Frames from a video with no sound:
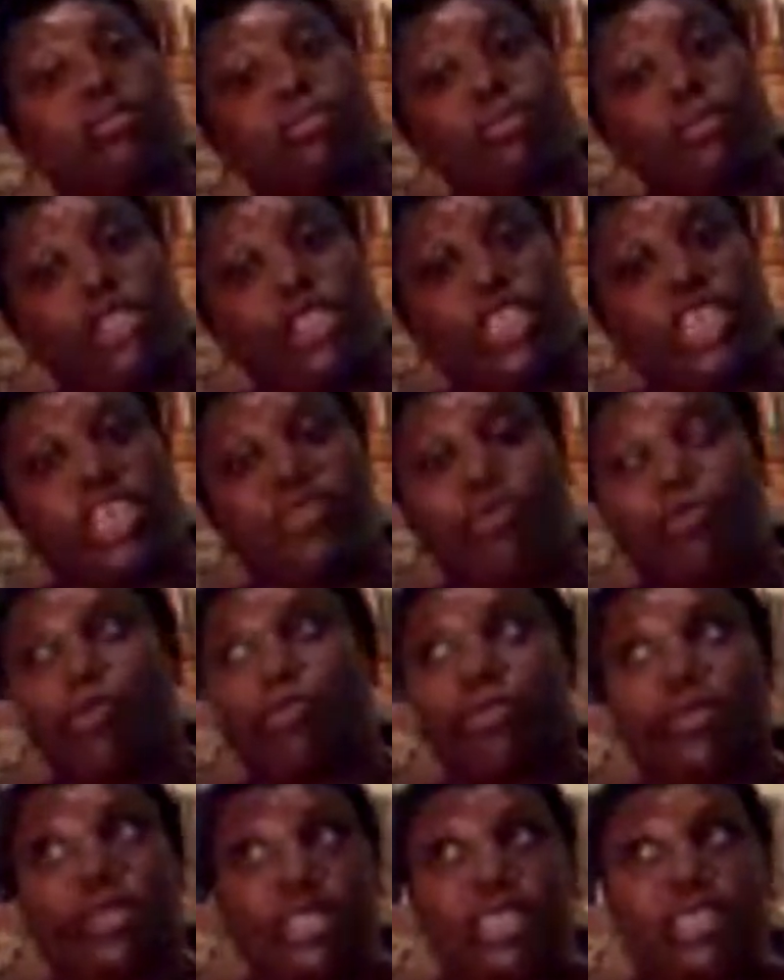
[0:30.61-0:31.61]
Chief
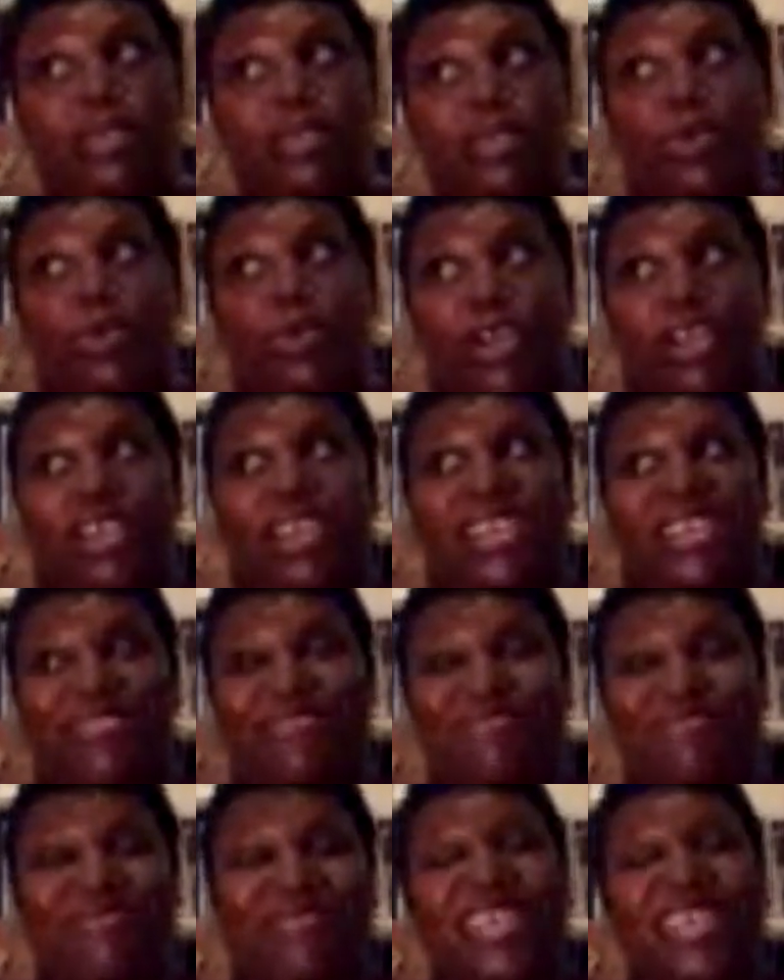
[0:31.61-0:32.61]
Zippor,
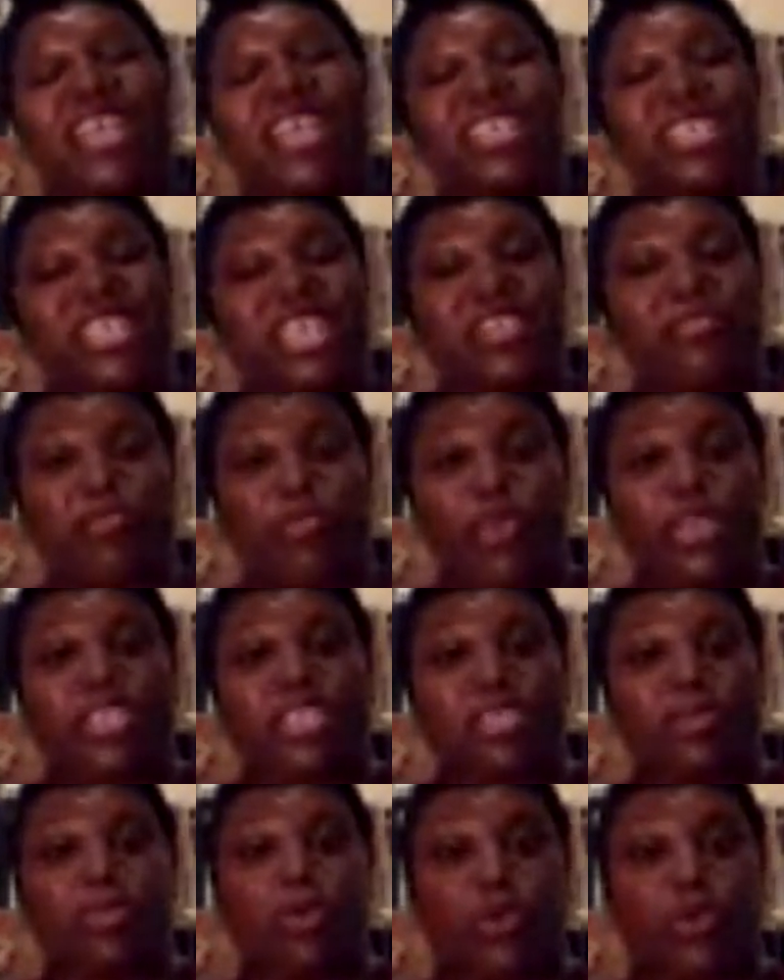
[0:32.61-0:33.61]
Chief Prince
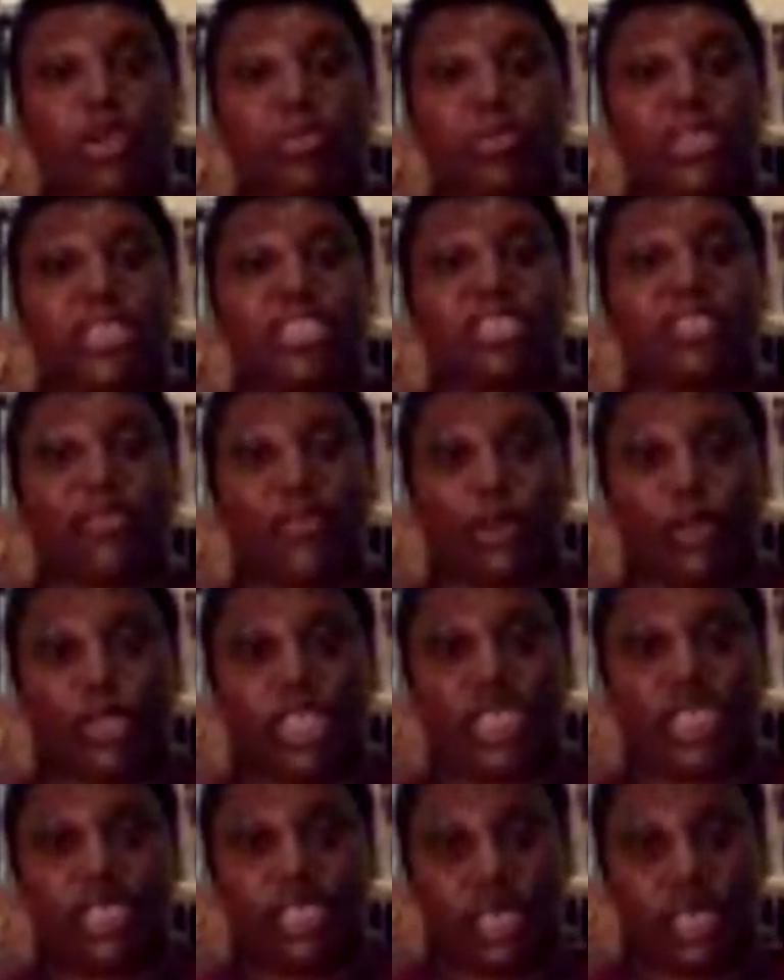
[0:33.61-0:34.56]
Zippor ben Zavulun.